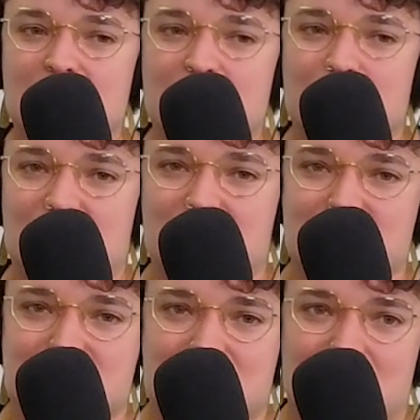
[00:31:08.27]

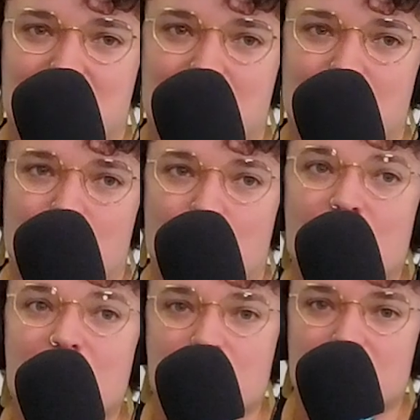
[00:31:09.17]
because
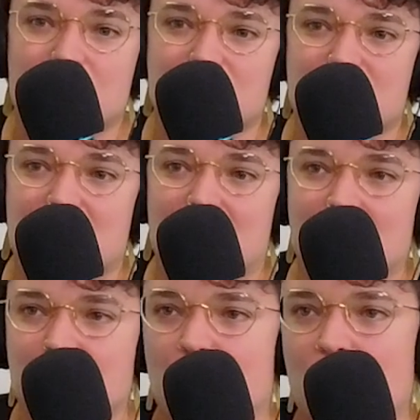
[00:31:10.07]
we believe that
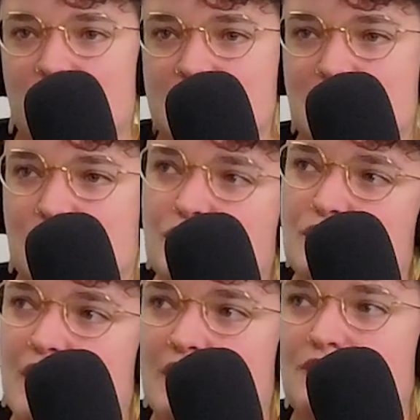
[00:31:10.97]
involving someone who
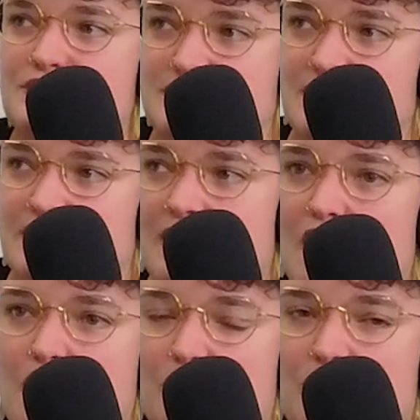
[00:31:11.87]
handles the day-to-day
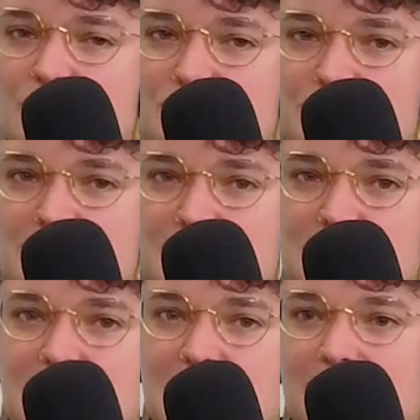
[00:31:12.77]
operations
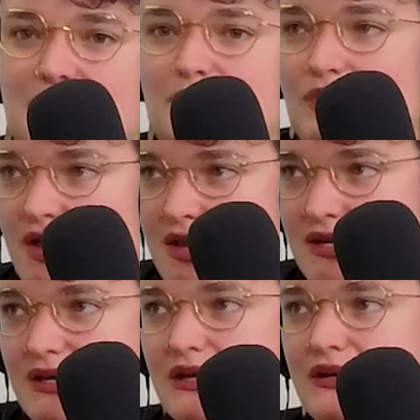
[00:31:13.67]
in the
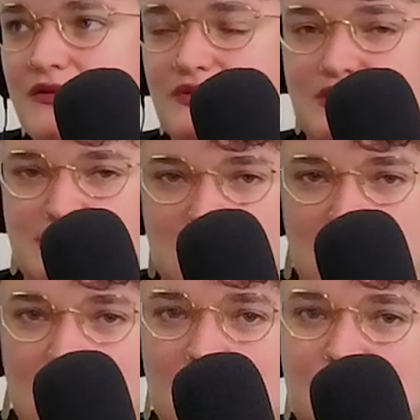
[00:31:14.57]
planning of the
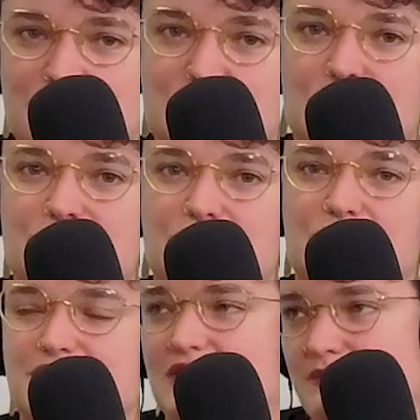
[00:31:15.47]
design of the shelter
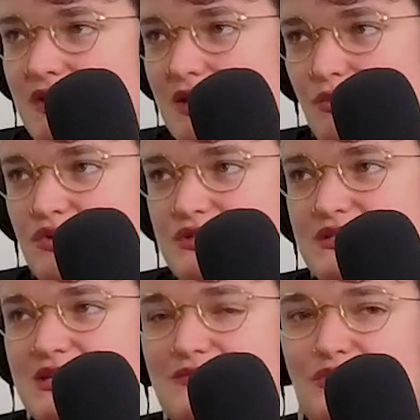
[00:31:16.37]
is going to make it more
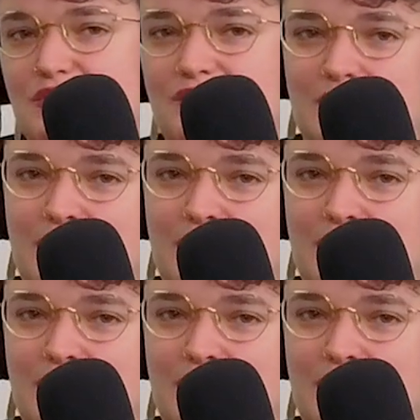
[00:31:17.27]
successful. I mean,